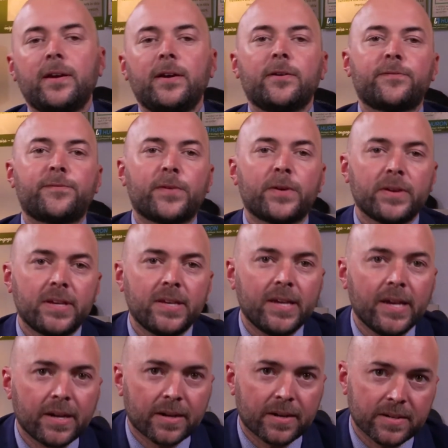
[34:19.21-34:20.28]
For
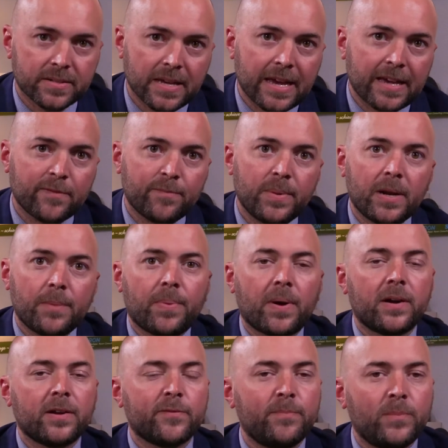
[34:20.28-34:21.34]
years, I have been a
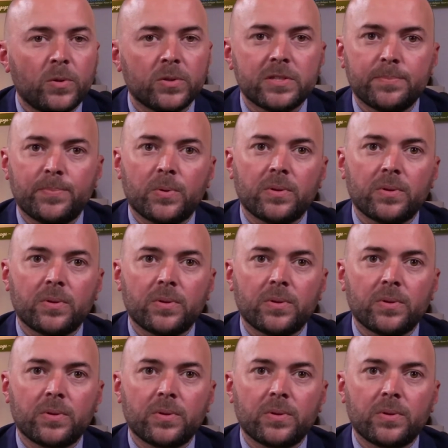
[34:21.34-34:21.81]
part of multiple